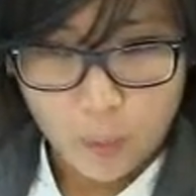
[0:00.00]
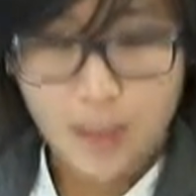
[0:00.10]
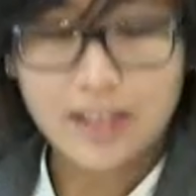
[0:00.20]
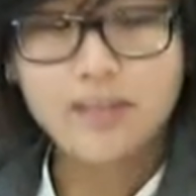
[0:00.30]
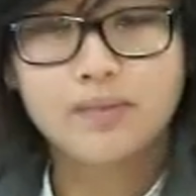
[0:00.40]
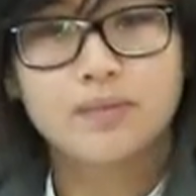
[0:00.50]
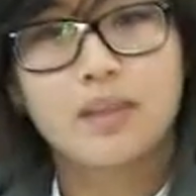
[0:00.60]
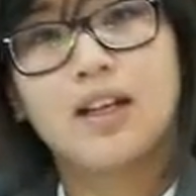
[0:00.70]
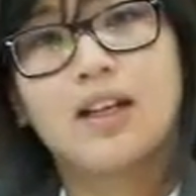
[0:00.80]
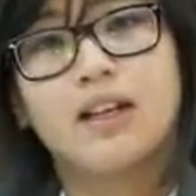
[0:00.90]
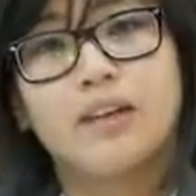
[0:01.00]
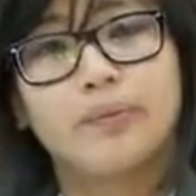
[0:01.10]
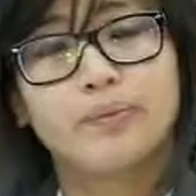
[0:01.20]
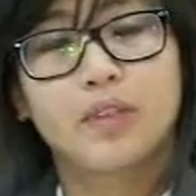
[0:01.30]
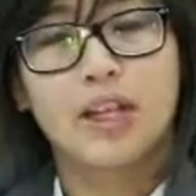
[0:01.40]
one,
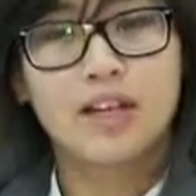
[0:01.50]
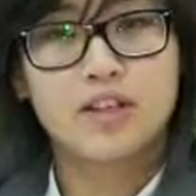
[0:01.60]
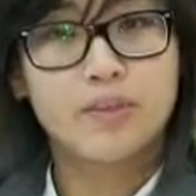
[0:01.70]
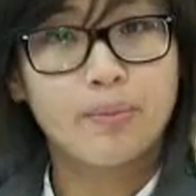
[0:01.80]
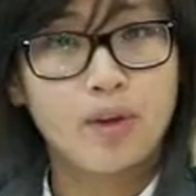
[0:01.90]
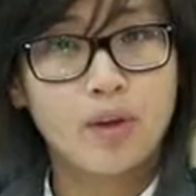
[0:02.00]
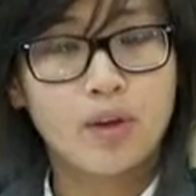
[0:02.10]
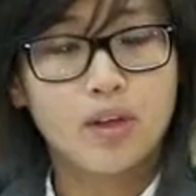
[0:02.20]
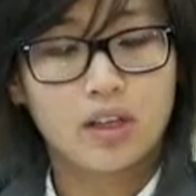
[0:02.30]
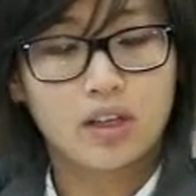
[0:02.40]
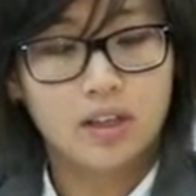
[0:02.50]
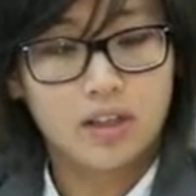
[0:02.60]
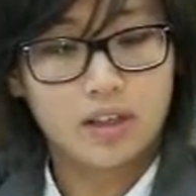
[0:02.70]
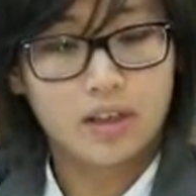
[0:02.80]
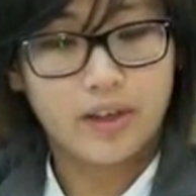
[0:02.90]
it is more
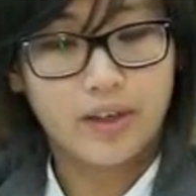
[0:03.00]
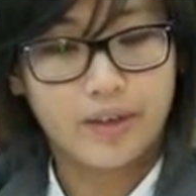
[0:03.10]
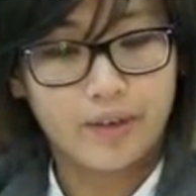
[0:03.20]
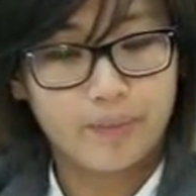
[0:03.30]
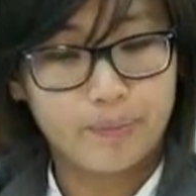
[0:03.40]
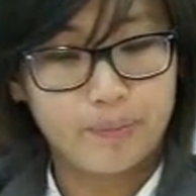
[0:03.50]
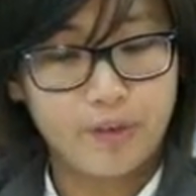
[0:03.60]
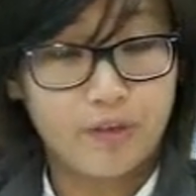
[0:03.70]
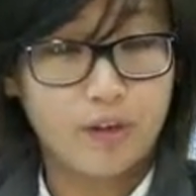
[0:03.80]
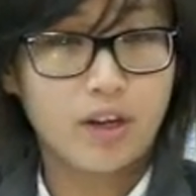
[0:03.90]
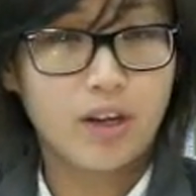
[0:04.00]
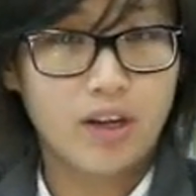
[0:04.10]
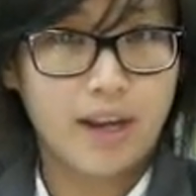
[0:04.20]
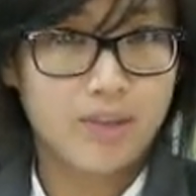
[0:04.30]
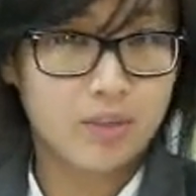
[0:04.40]
before
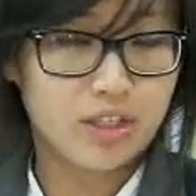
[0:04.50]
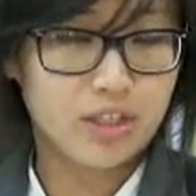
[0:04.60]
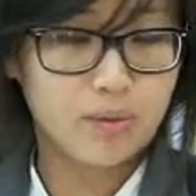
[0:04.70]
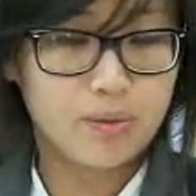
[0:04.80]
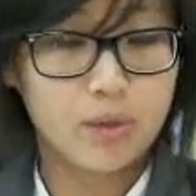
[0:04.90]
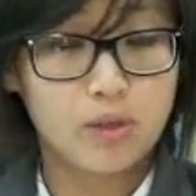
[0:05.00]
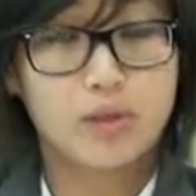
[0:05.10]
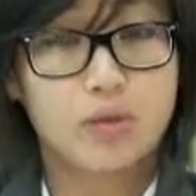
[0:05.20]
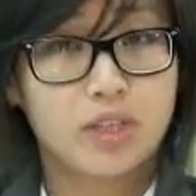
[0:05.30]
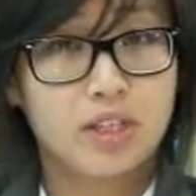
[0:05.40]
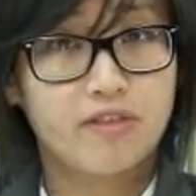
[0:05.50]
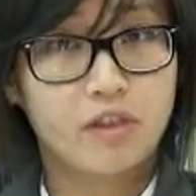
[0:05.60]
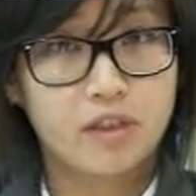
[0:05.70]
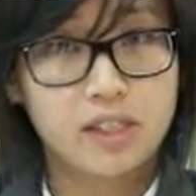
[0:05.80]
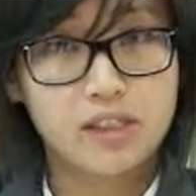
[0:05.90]
MDG was more socially
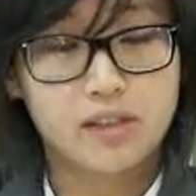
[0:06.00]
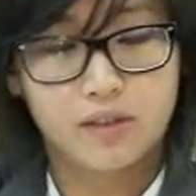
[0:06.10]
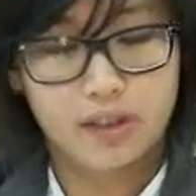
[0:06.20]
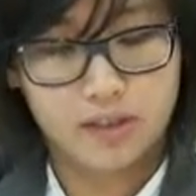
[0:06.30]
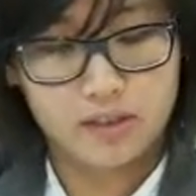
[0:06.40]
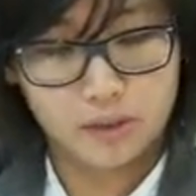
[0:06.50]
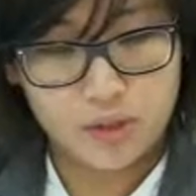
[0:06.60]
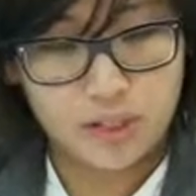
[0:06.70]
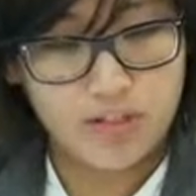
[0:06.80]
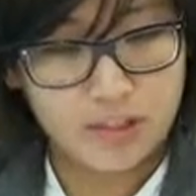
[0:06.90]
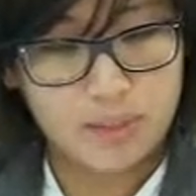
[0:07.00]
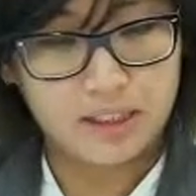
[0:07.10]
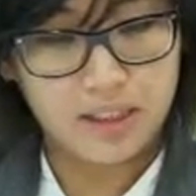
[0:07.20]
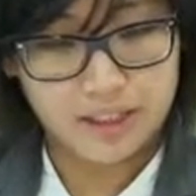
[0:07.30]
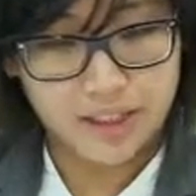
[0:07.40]
focused with the social
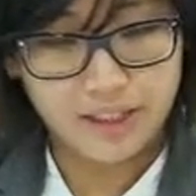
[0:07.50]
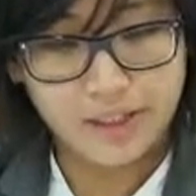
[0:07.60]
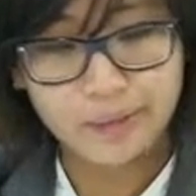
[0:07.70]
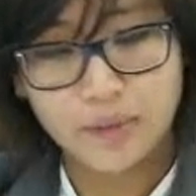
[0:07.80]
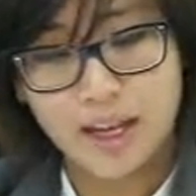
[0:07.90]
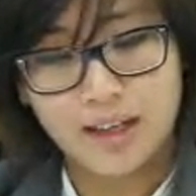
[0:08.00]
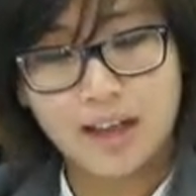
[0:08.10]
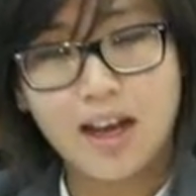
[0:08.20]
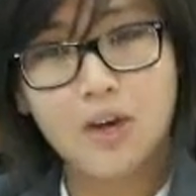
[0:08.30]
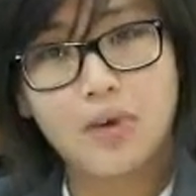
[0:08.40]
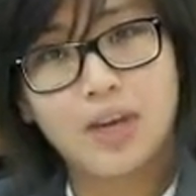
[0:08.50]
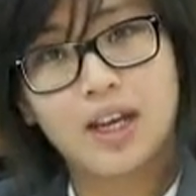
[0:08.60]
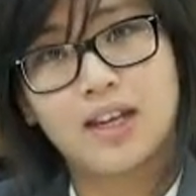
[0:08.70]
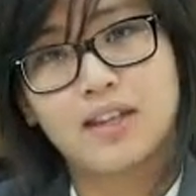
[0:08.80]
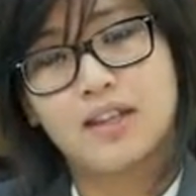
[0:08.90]
development agenda, and now
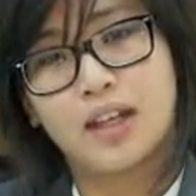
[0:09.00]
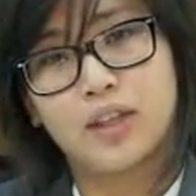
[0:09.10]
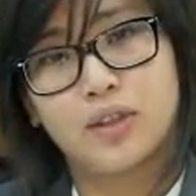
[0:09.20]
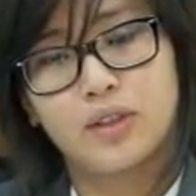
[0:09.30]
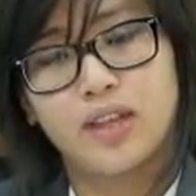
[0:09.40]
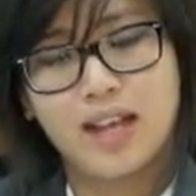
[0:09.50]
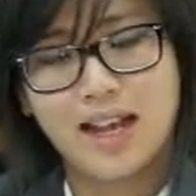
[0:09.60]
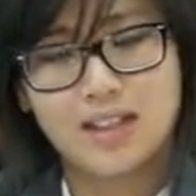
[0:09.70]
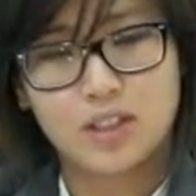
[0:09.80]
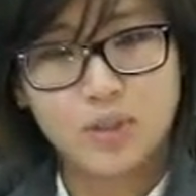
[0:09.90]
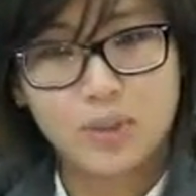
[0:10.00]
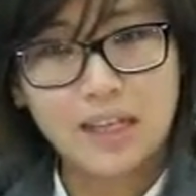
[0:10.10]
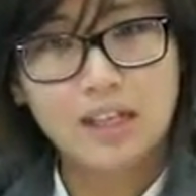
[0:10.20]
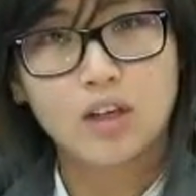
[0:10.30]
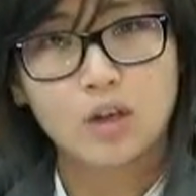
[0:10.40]
it has a
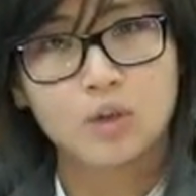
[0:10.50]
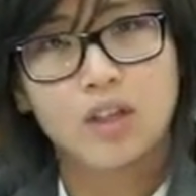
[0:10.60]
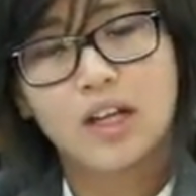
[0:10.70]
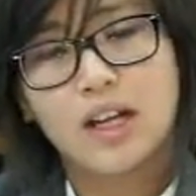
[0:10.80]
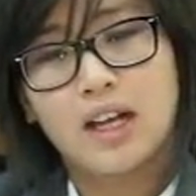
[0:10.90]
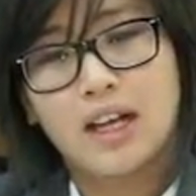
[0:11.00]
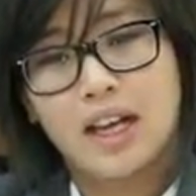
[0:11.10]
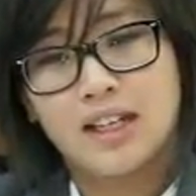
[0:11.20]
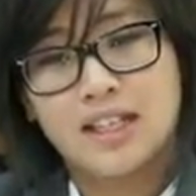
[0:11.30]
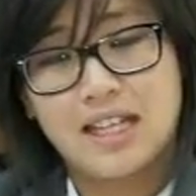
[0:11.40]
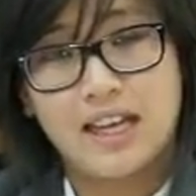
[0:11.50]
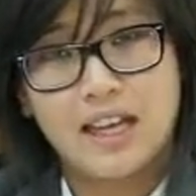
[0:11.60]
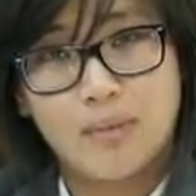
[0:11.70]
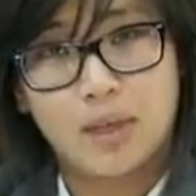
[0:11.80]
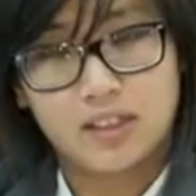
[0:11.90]
twin goal in the
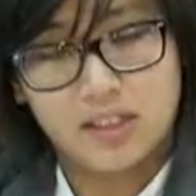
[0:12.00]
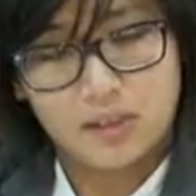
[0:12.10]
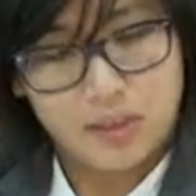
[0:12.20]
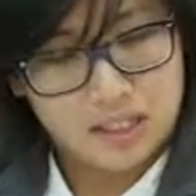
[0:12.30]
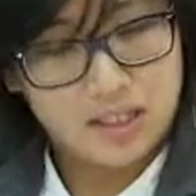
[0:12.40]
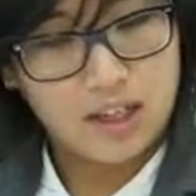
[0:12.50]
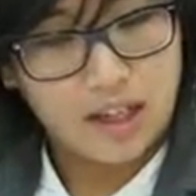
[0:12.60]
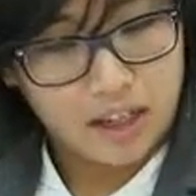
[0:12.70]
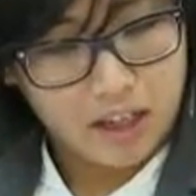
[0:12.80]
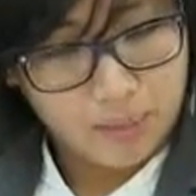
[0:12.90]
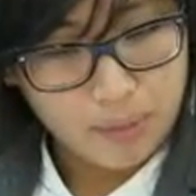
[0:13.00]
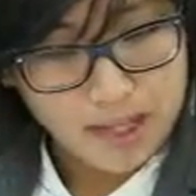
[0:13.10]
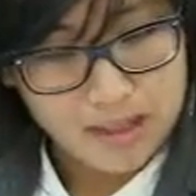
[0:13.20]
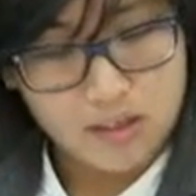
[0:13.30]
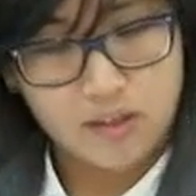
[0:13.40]
DNA policy, which
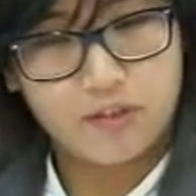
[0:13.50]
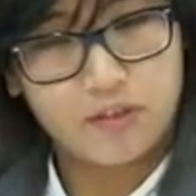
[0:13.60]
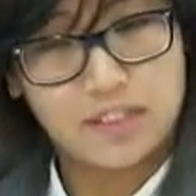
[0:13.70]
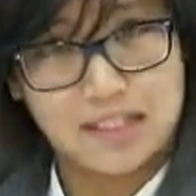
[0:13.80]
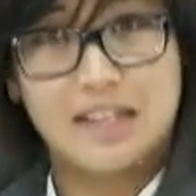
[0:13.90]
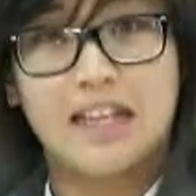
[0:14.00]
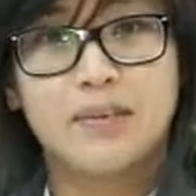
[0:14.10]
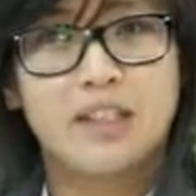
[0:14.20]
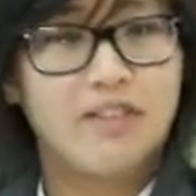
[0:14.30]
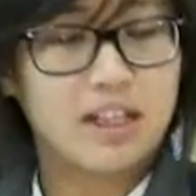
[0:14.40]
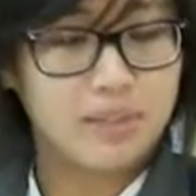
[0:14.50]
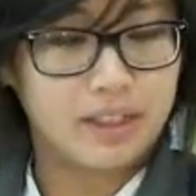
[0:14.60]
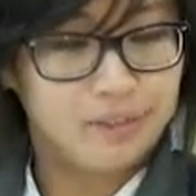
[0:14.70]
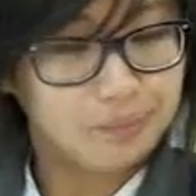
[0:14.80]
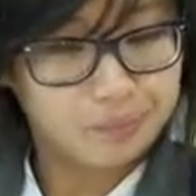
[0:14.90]
comprises of sustainable
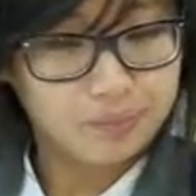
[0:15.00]
development,